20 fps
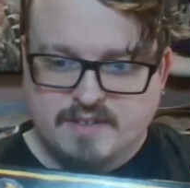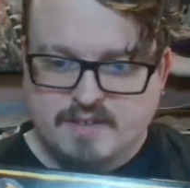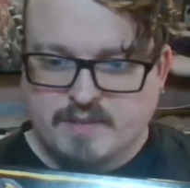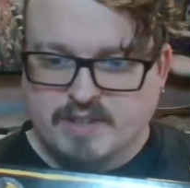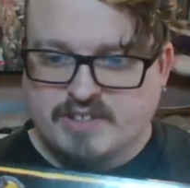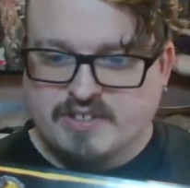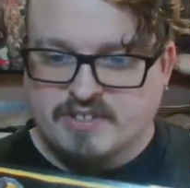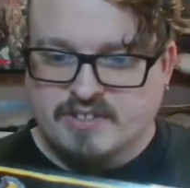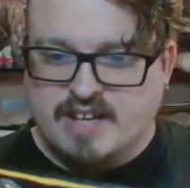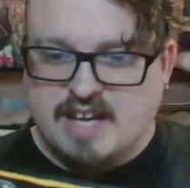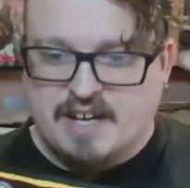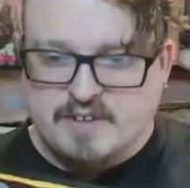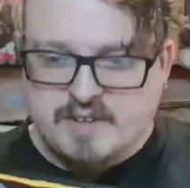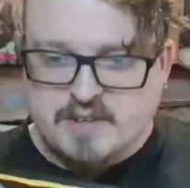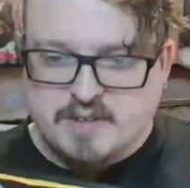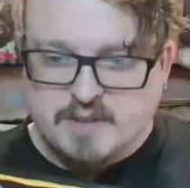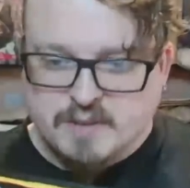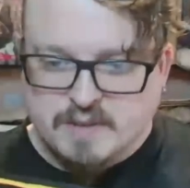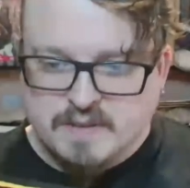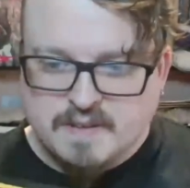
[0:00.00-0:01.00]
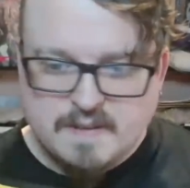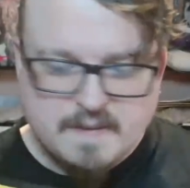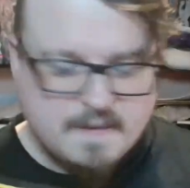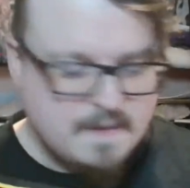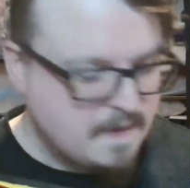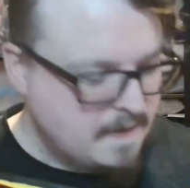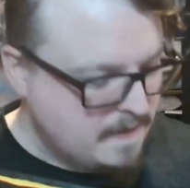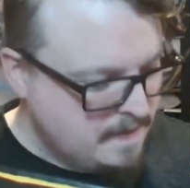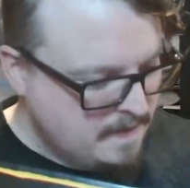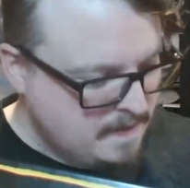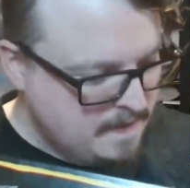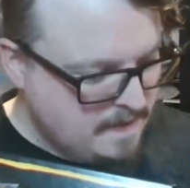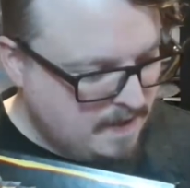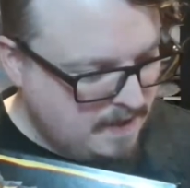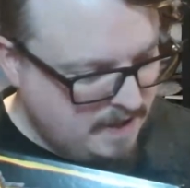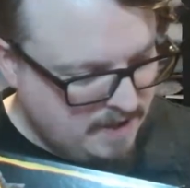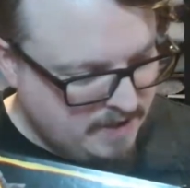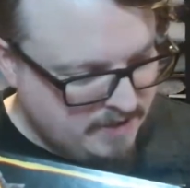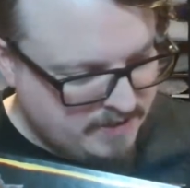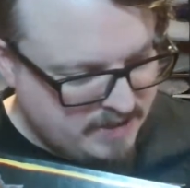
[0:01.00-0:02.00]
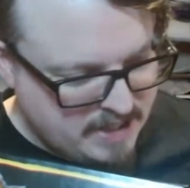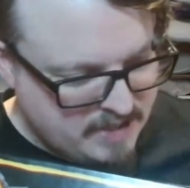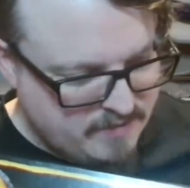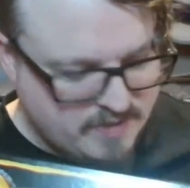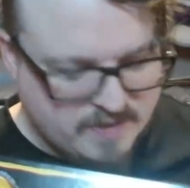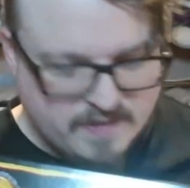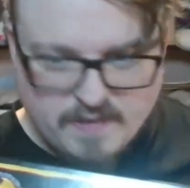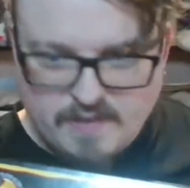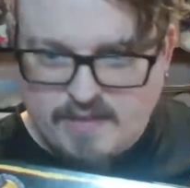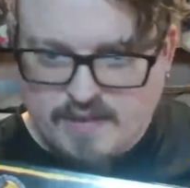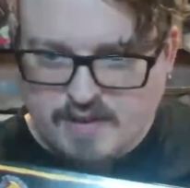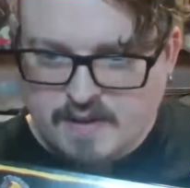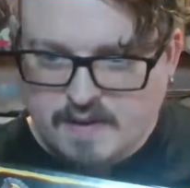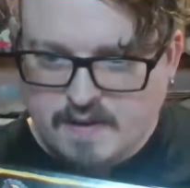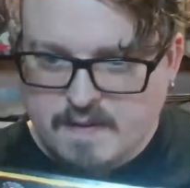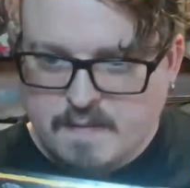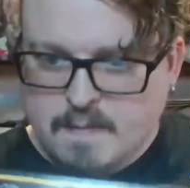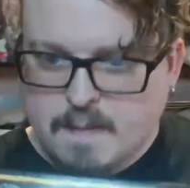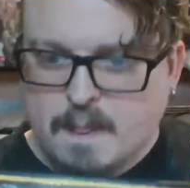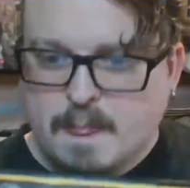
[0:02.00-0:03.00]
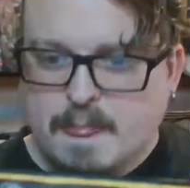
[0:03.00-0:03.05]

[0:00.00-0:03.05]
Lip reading: which is kind of cool. And even the